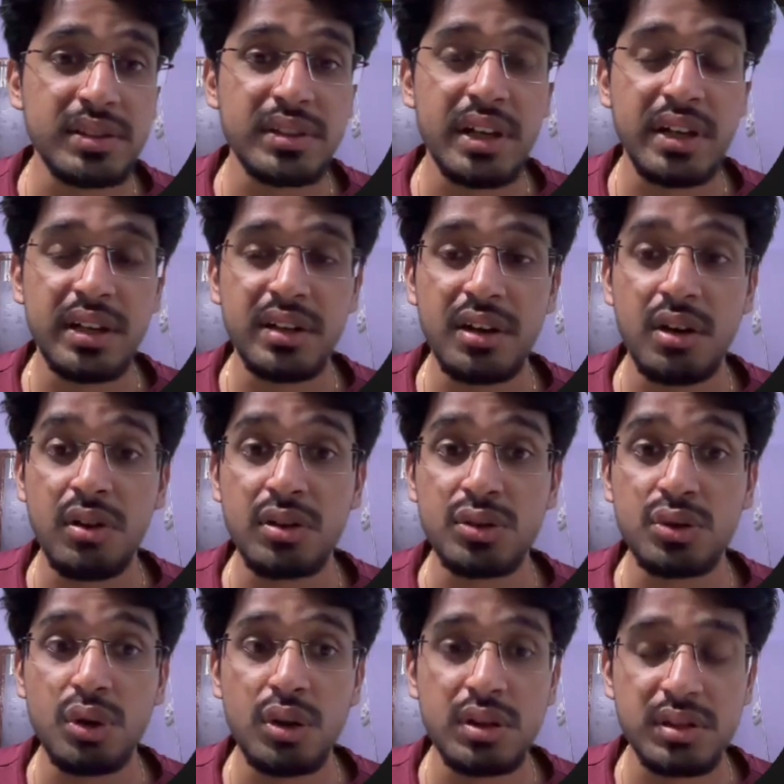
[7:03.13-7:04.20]
that our
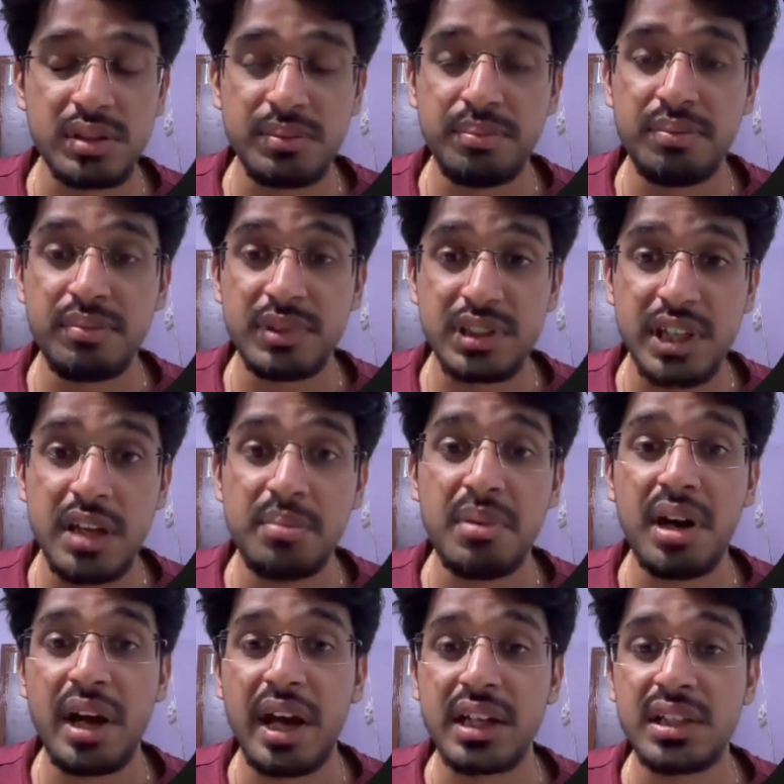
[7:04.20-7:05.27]
Zords
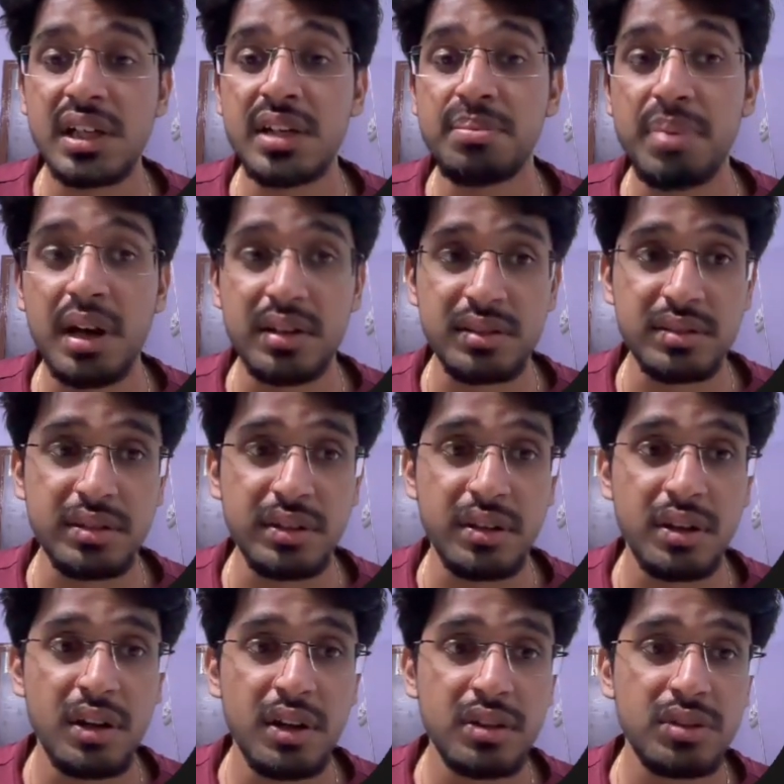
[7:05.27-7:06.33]
schema actually parses it.
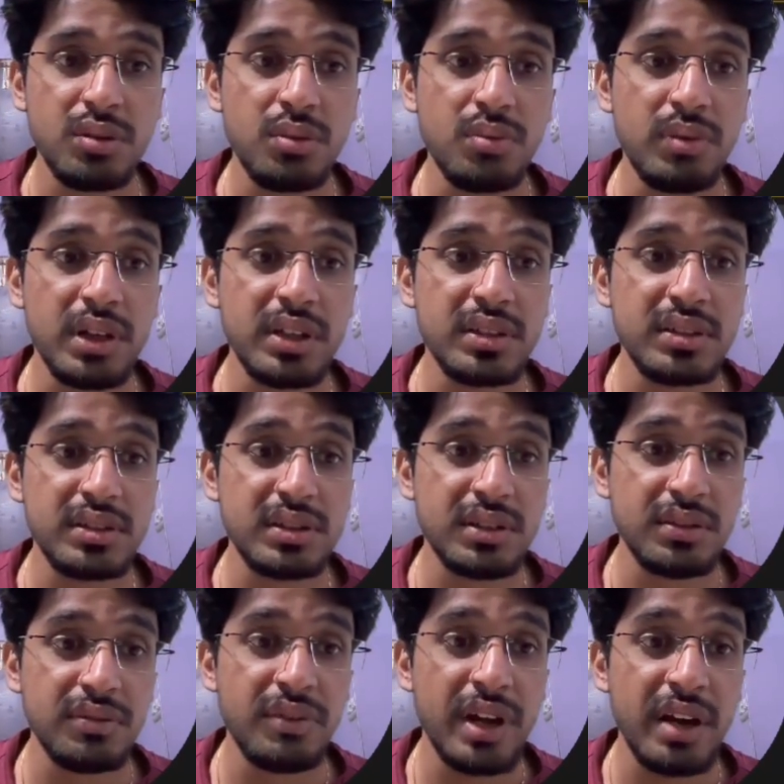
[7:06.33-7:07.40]
So one is
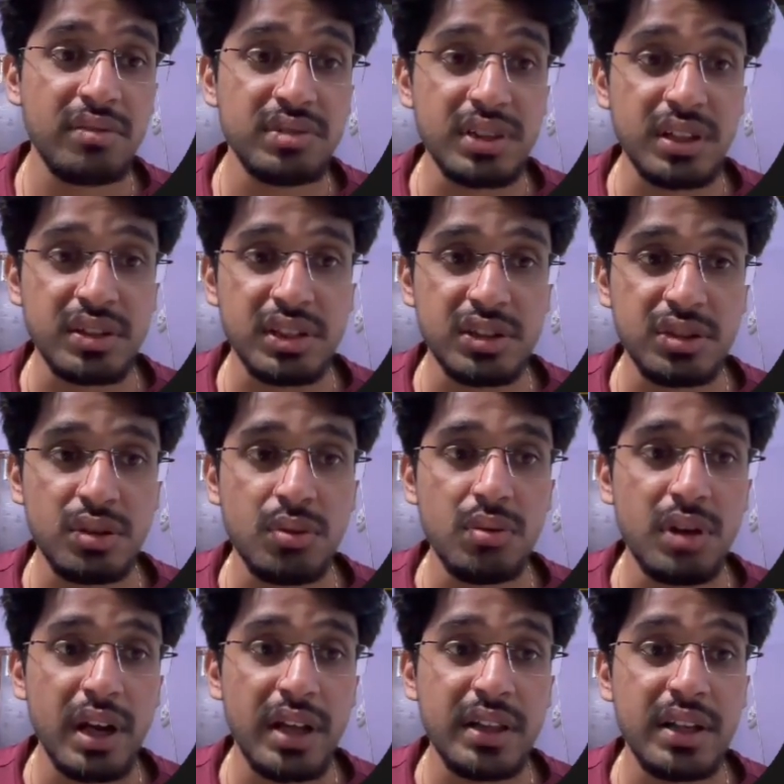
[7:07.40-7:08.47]
we have success
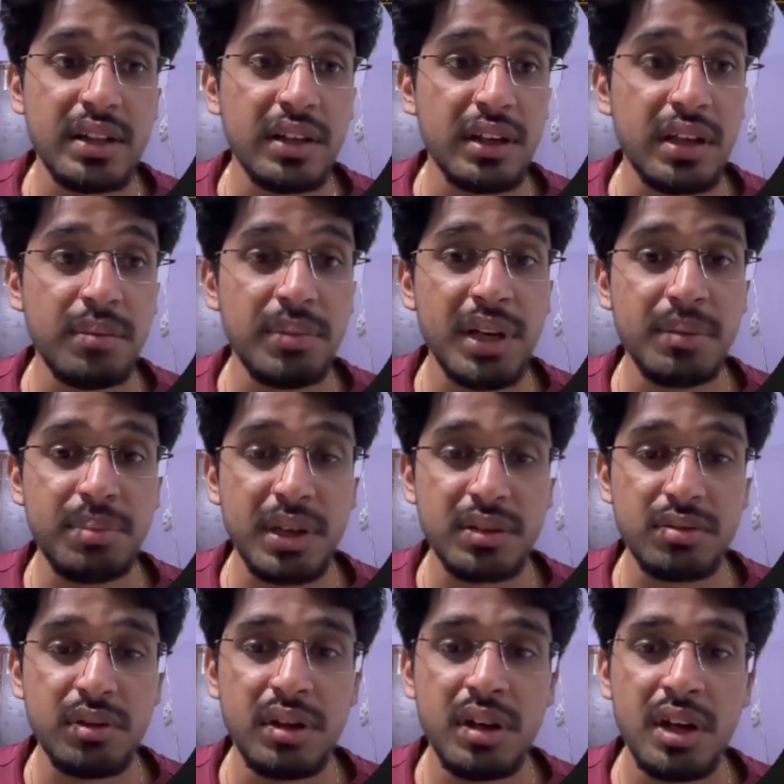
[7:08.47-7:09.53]
true and then the email
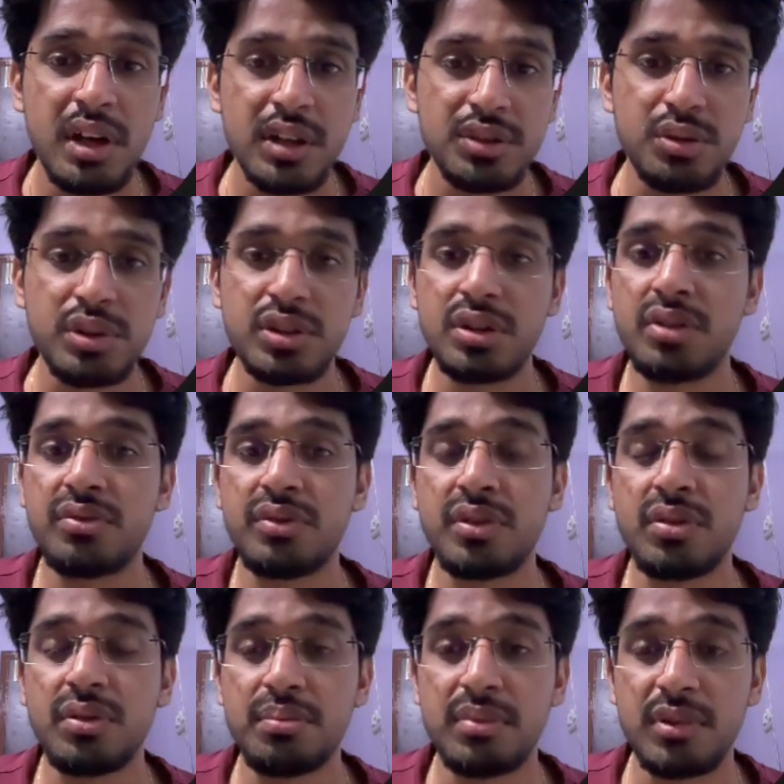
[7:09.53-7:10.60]
password. So instead of, you
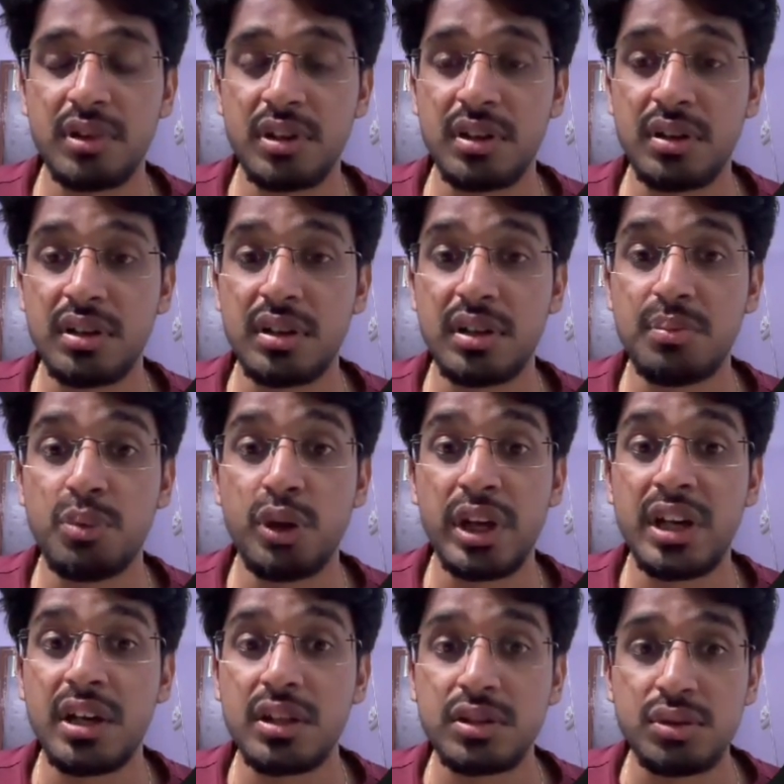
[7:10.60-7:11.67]
know,
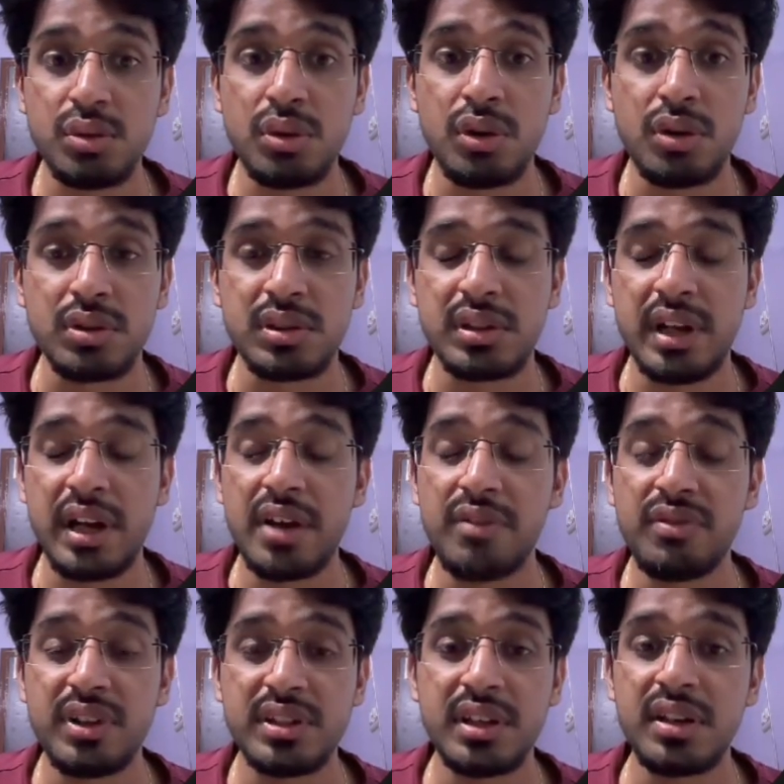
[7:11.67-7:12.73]
putting console logs
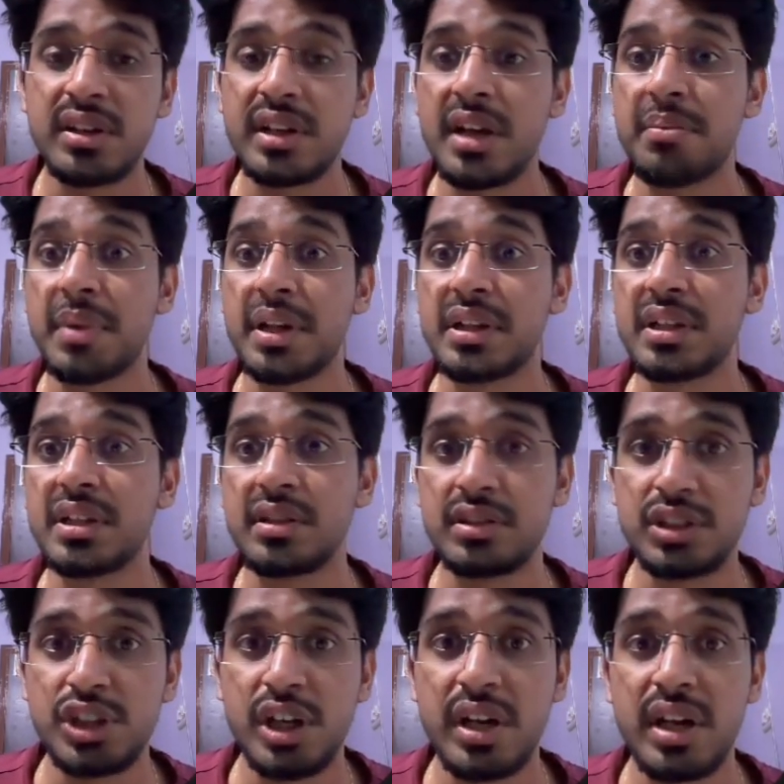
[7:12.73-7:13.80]
every single time and
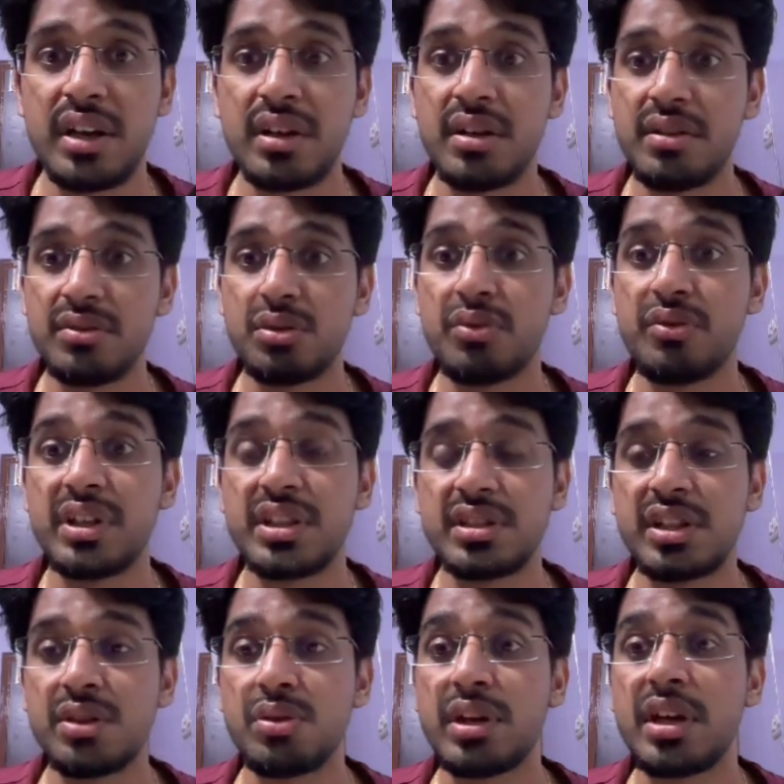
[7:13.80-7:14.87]
then checking, so we
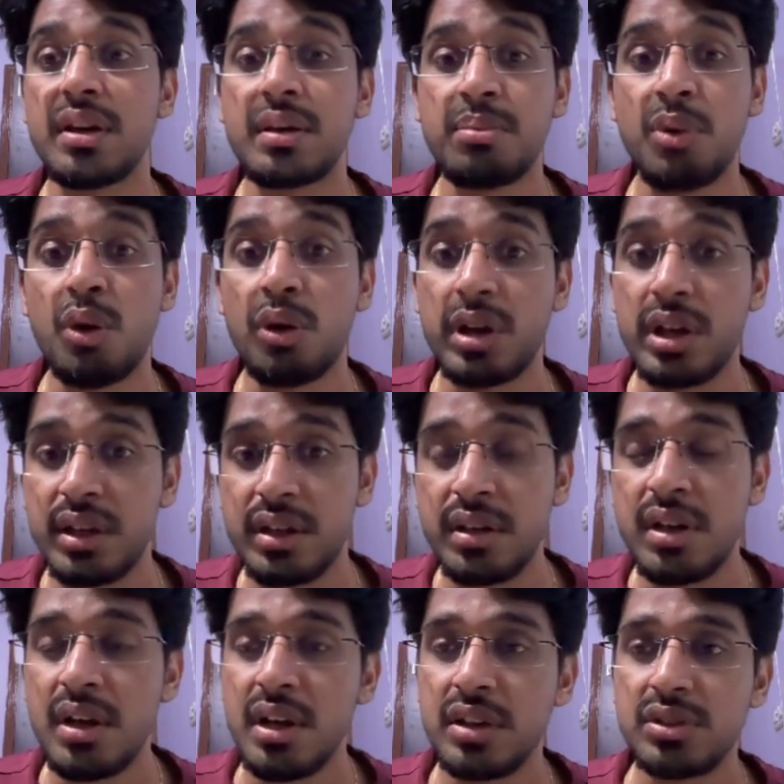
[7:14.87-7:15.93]
just need to keep logging
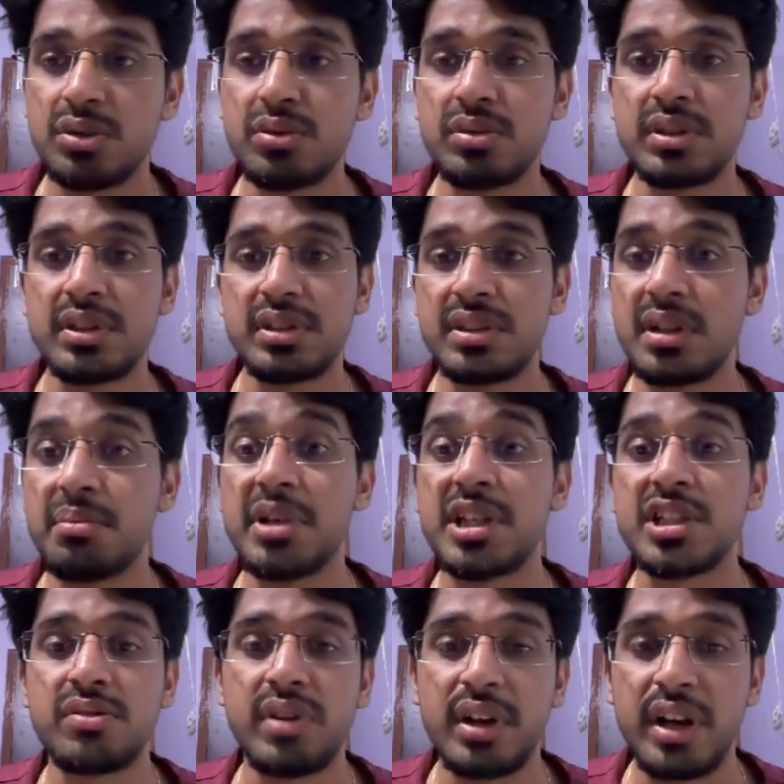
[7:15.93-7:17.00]
in. So this is the
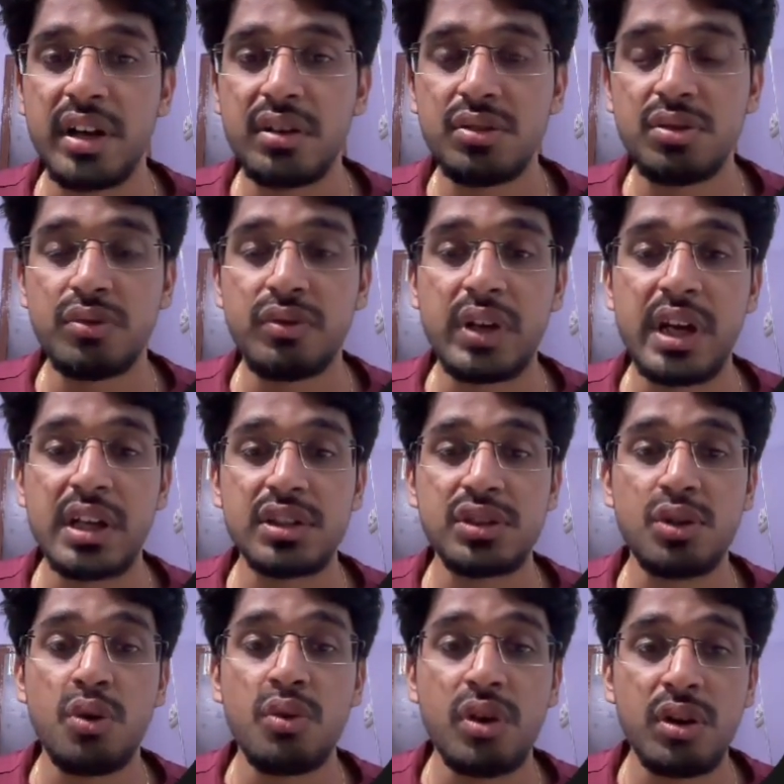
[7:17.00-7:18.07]
best way, right? So we can just
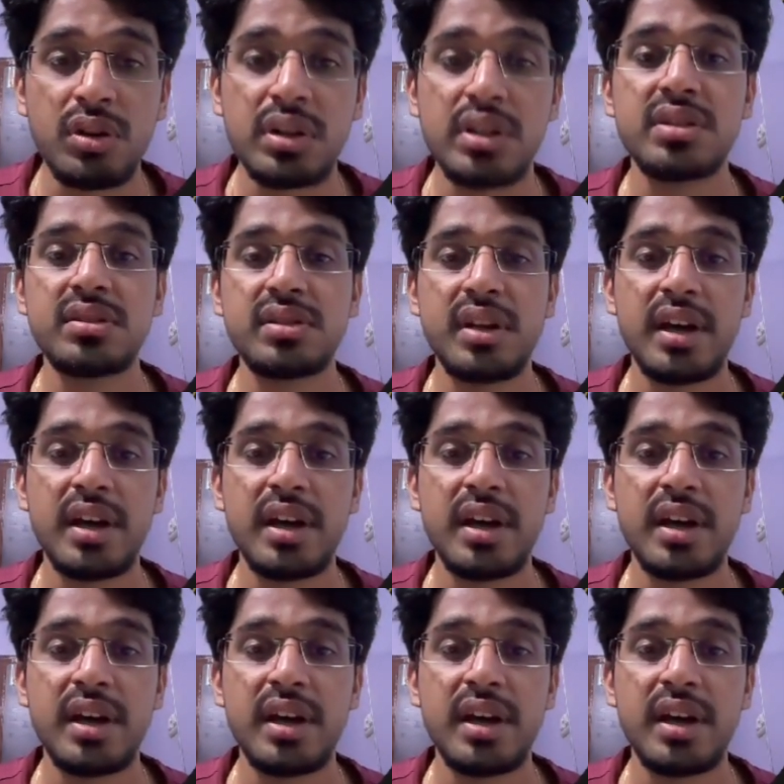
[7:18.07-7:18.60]
hover on these